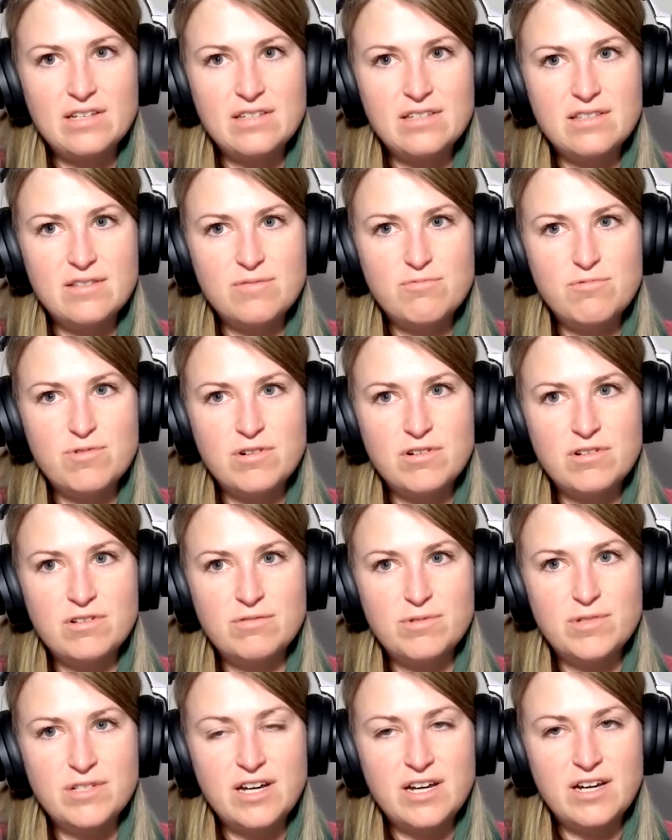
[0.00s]
the world
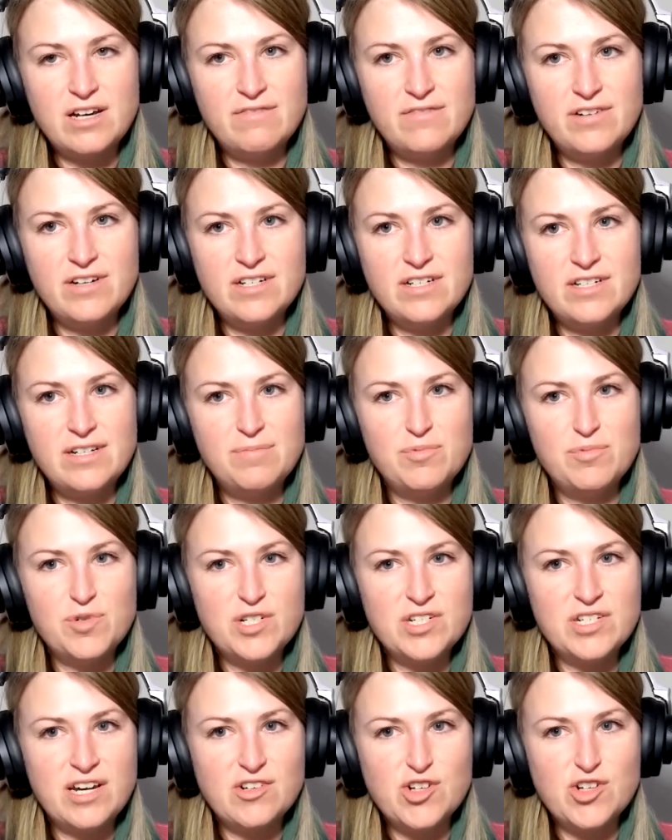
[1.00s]
was kind of in a deep
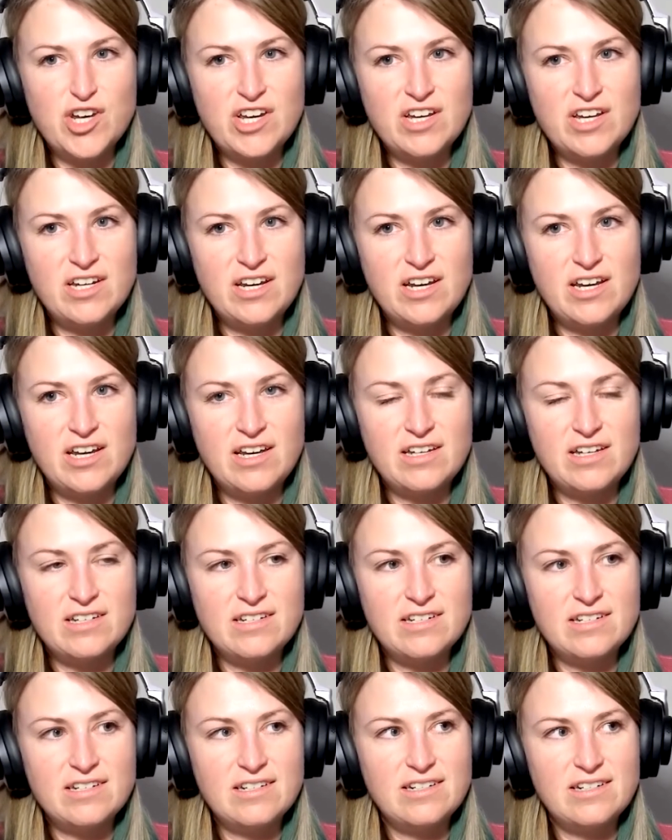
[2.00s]
recession,
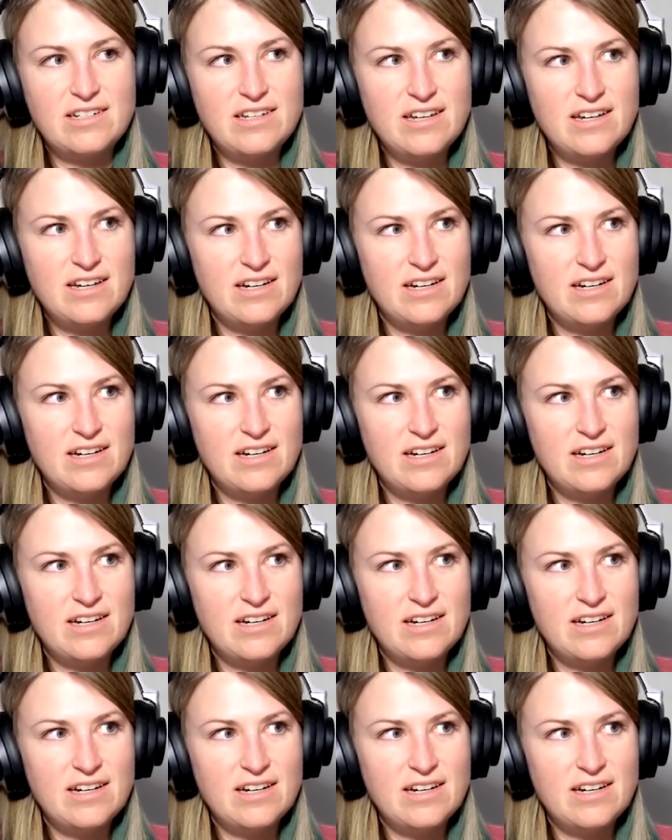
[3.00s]
and yeah,